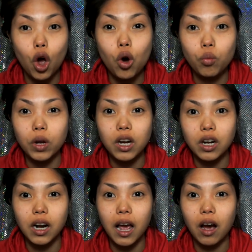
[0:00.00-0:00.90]
so
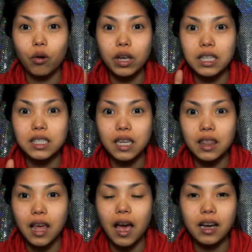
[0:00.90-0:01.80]
weird how it
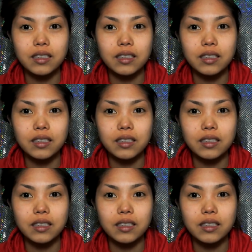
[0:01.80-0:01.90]
did that,